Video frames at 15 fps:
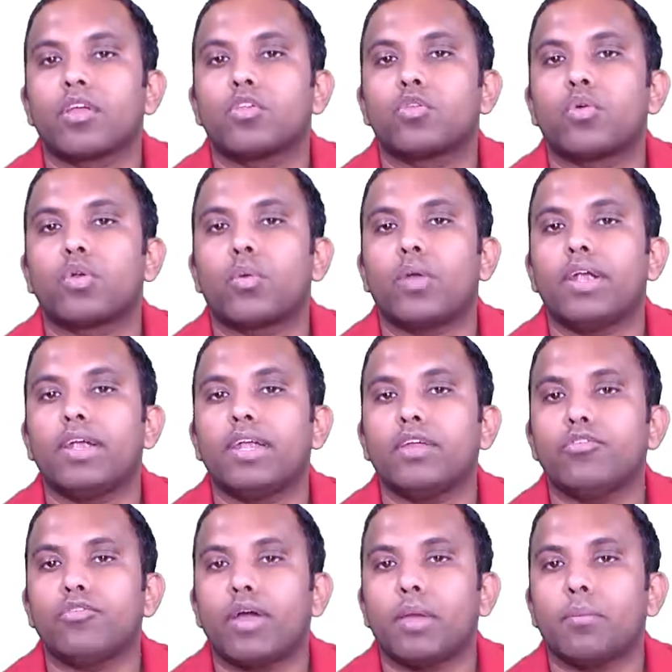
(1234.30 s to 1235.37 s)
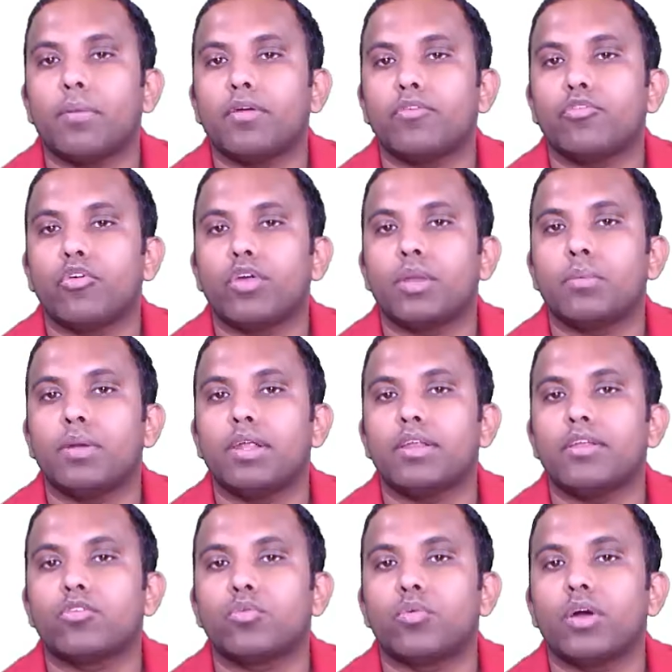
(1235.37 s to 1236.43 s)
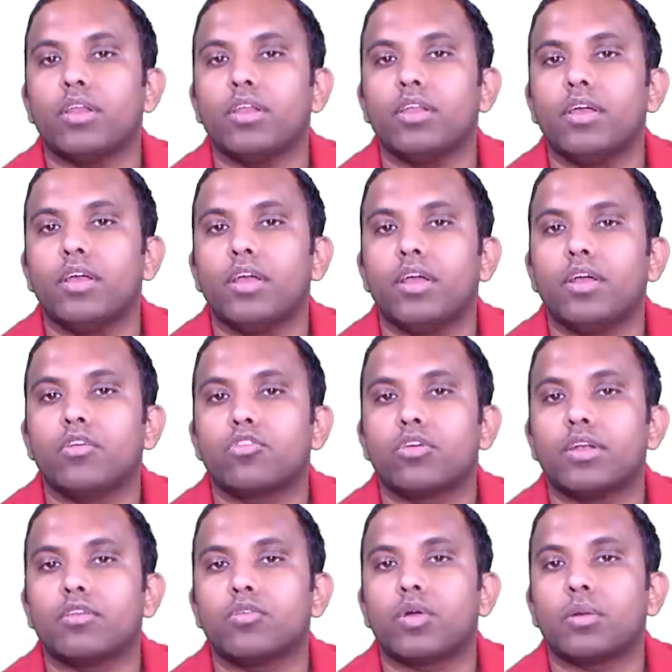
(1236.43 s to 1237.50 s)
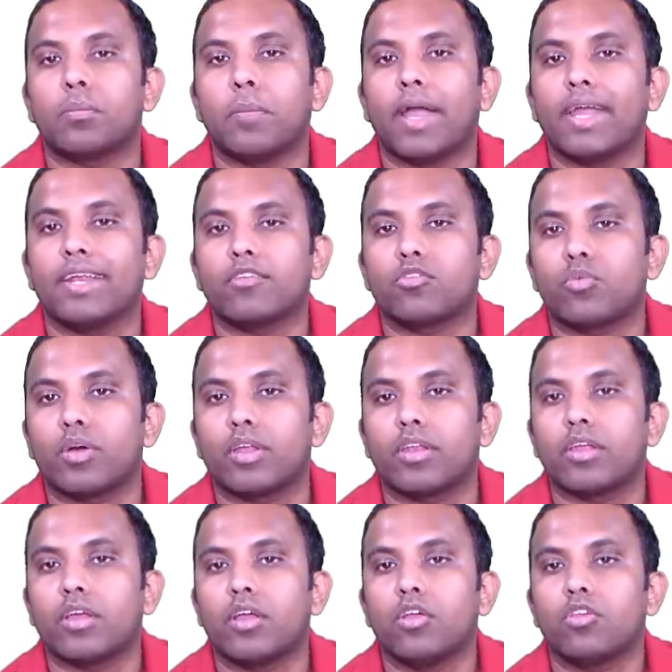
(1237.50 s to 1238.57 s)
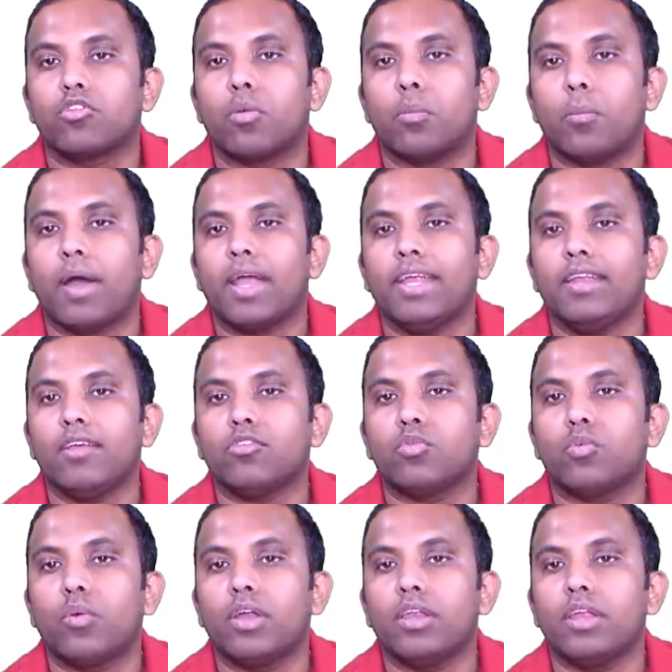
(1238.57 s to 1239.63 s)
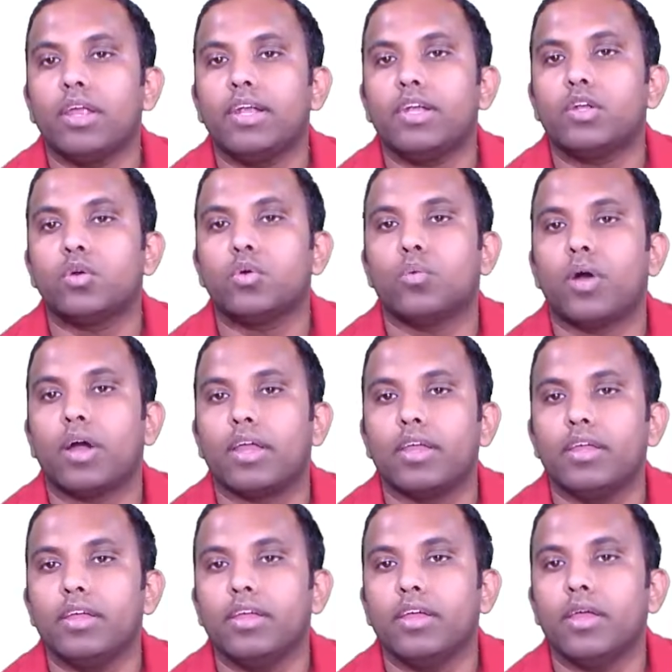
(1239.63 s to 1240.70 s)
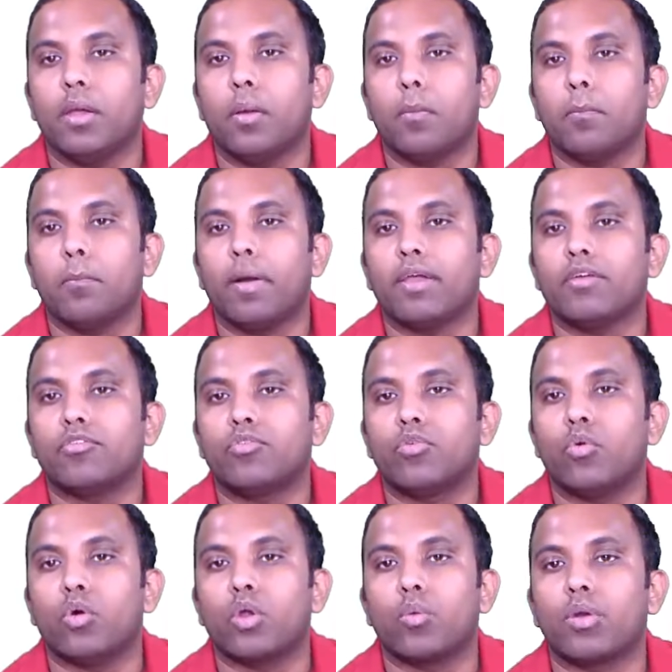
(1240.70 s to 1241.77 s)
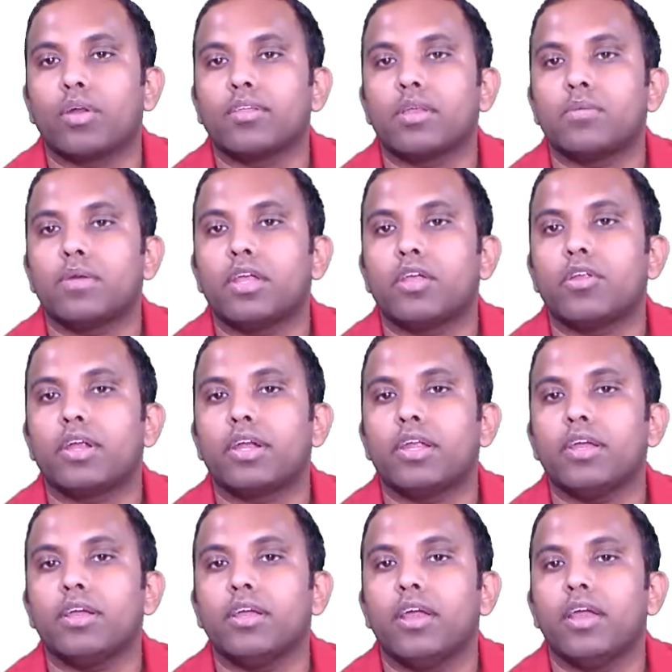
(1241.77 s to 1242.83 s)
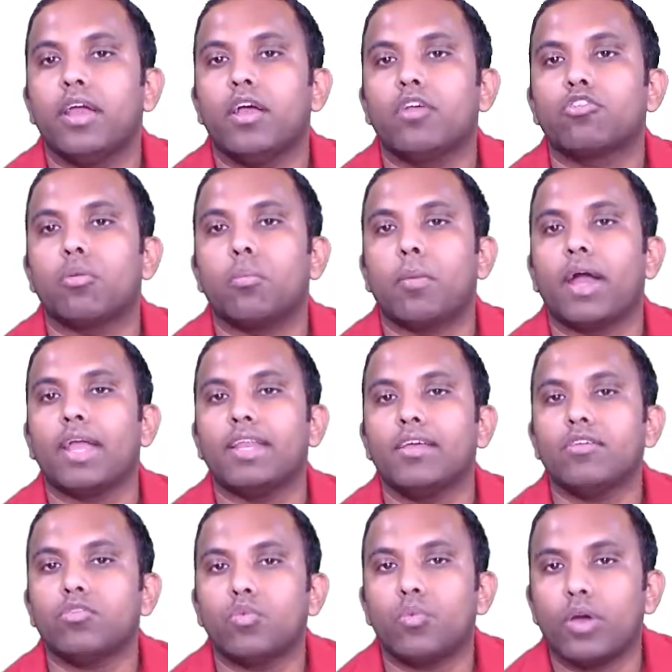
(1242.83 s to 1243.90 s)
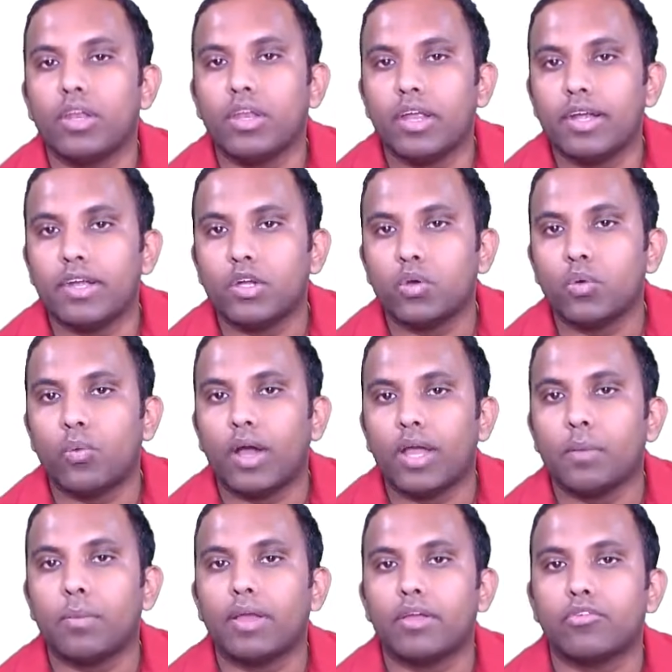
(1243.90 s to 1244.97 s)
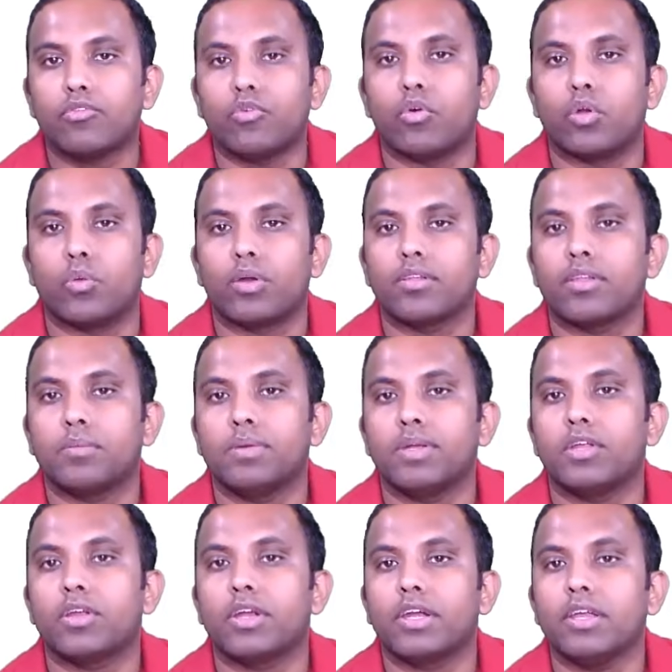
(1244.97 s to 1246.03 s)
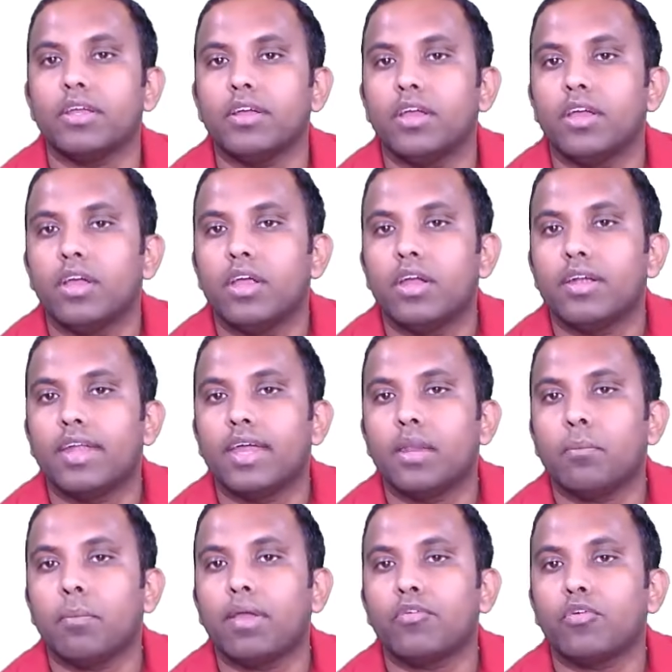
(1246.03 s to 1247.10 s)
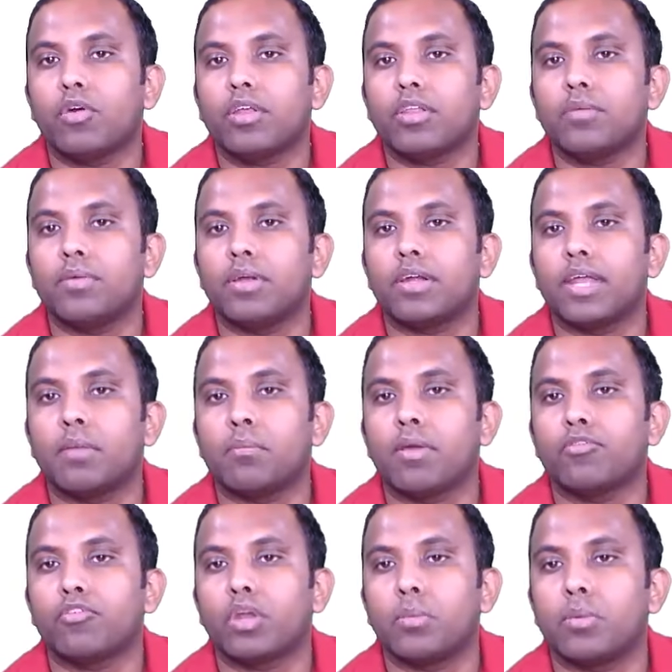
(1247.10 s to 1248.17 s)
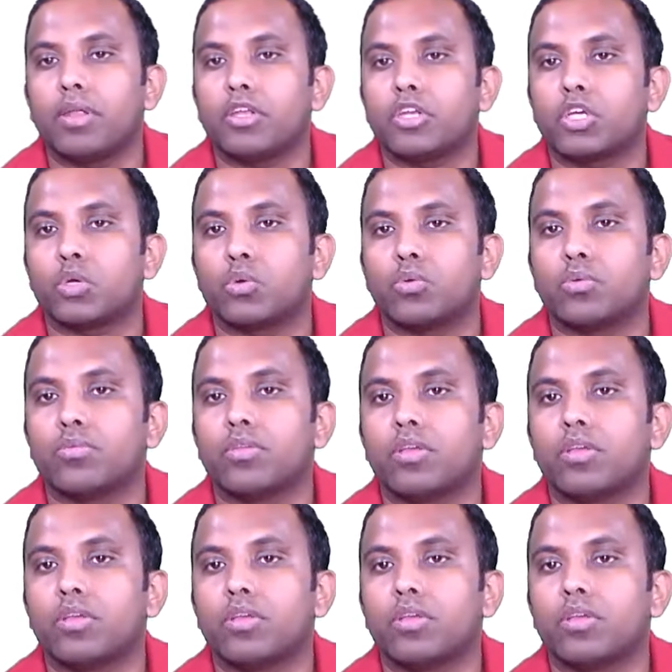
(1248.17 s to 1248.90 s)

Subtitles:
So 25 by 4 remainder is 1. So it is what? Minus 1. So minus 1 into y by 4. What is the remainder we are getting? So minus 1 into y by 4. What is the remainder we are getting? 10 by 4. What is the remainder? 10 by 4 remainder is 2.